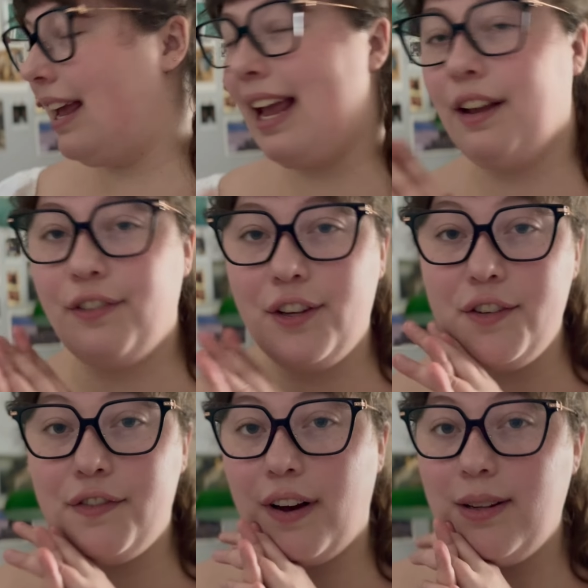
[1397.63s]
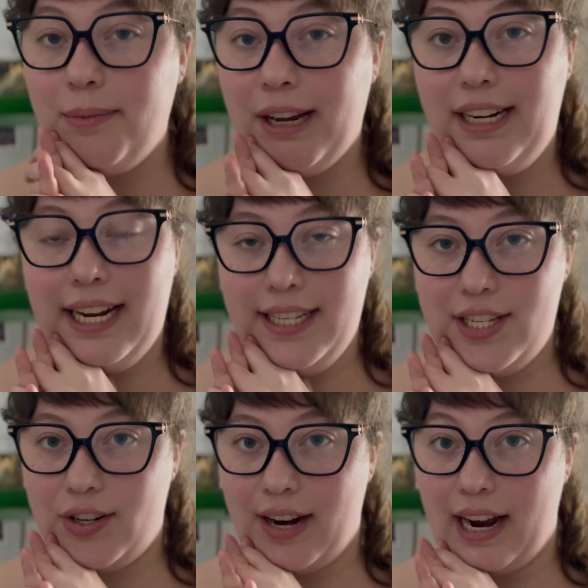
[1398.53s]
if you follow me on
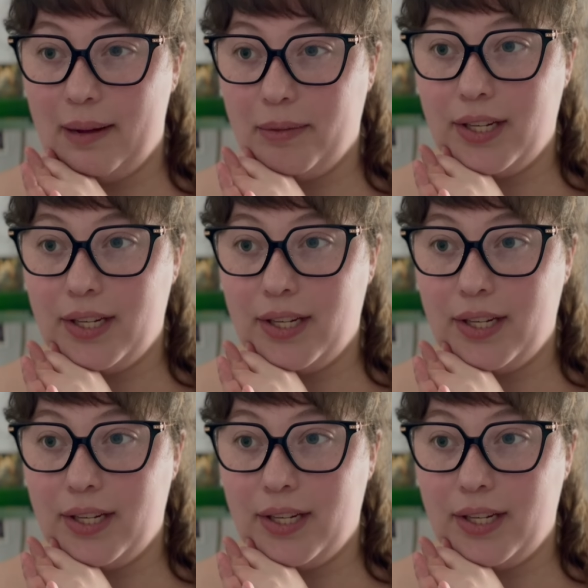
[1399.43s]
Instagram,